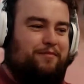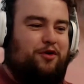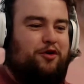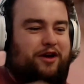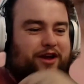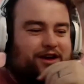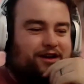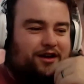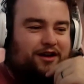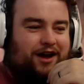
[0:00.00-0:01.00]

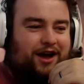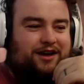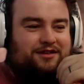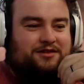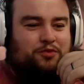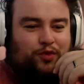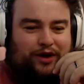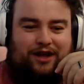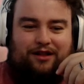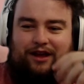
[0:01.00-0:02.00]
boy has
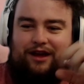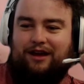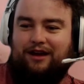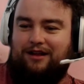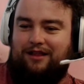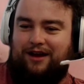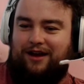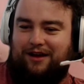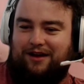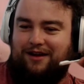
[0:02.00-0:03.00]
really,
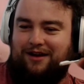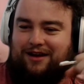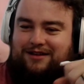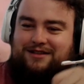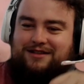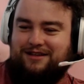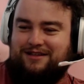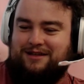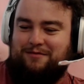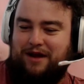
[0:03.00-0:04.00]
like, he's
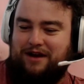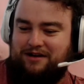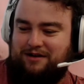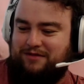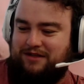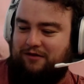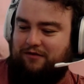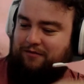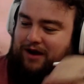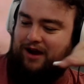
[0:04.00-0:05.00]
cemented himself
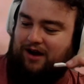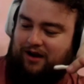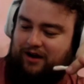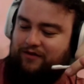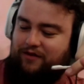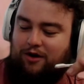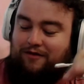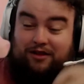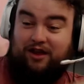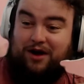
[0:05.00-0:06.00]
in my heart, even though
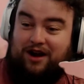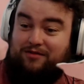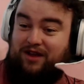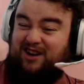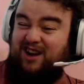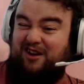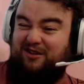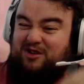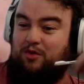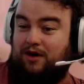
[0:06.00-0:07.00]
I've only ran him, like, I don't
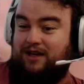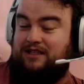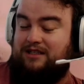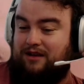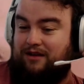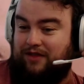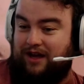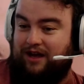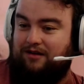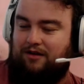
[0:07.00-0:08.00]
know, twice, if
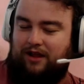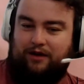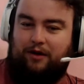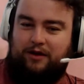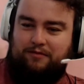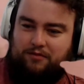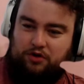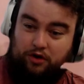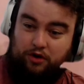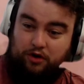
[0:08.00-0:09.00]
that, like,
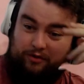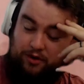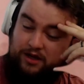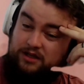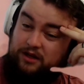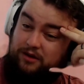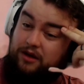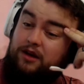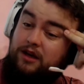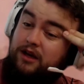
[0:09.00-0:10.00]
tournament wise anyway.
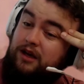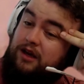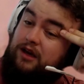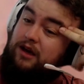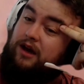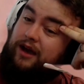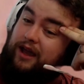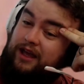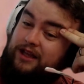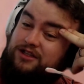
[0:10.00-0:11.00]

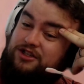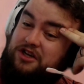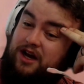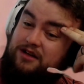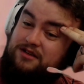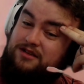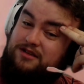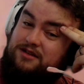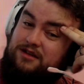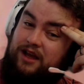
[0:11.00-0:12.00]
It's
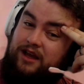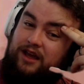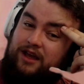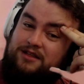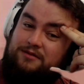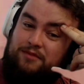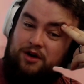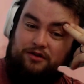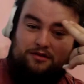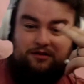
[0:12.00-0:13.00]
just like, it's a
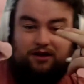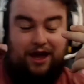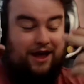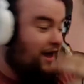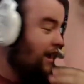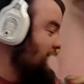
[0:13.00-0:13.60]
model. Yeah, hang